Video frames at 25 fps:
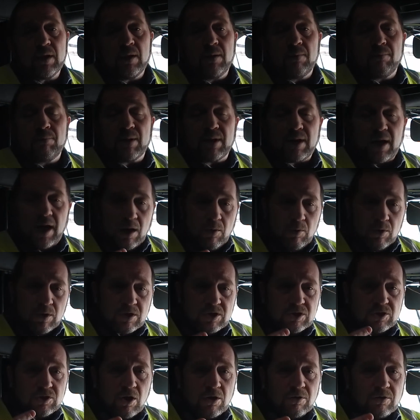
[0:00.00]
But I want to
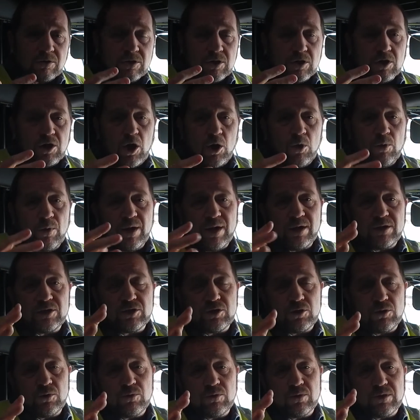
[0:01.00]
start to go
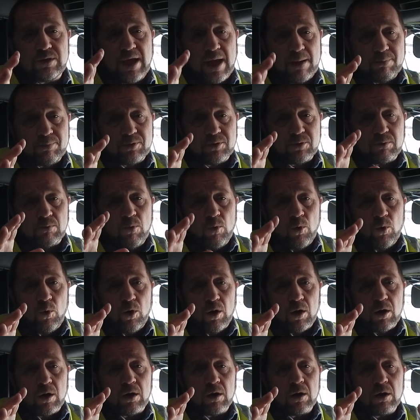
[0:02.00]
into depth
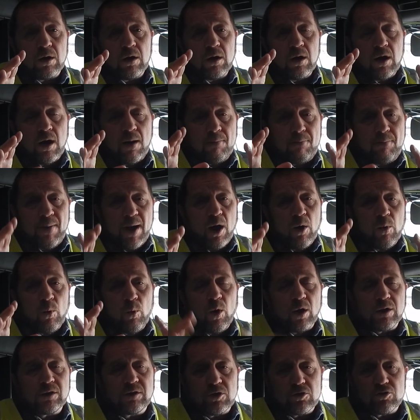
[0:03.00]
more about
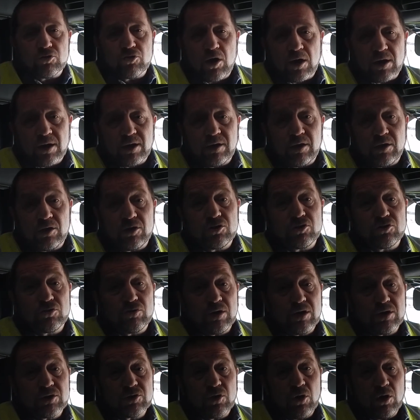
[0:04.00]
what the trucking
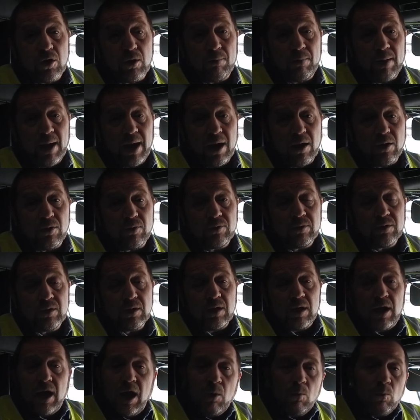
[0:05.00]
industry is all about
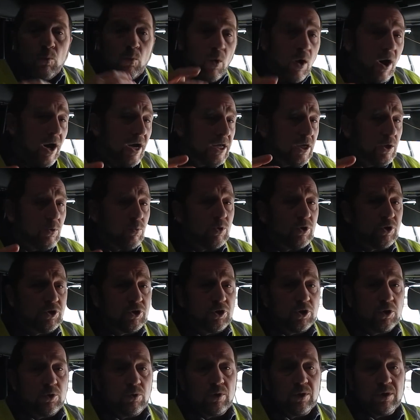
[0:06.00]
and why you would
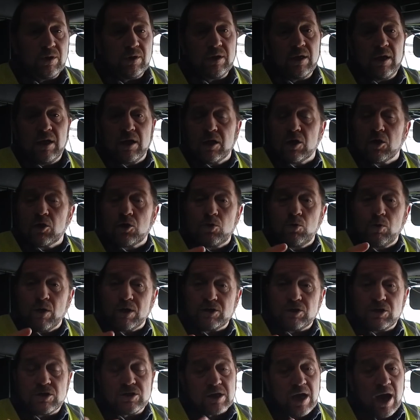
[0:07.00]
do it, and
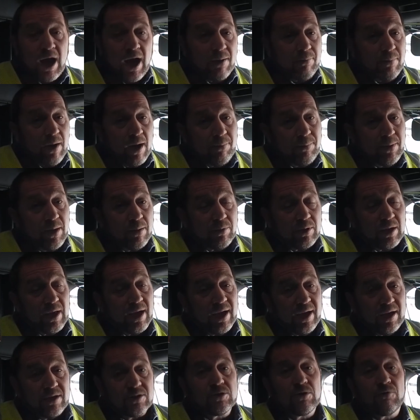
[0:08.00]
questions I might be able to
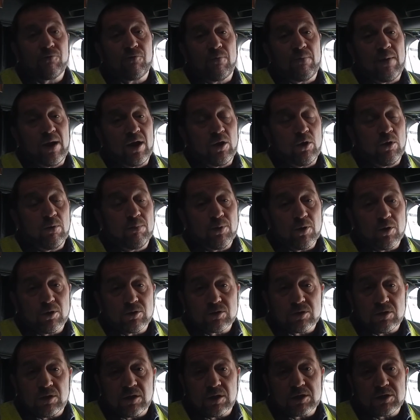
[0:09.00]
answer from my own
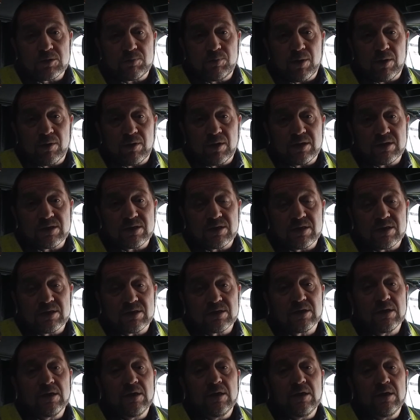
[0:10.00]
personal experiences.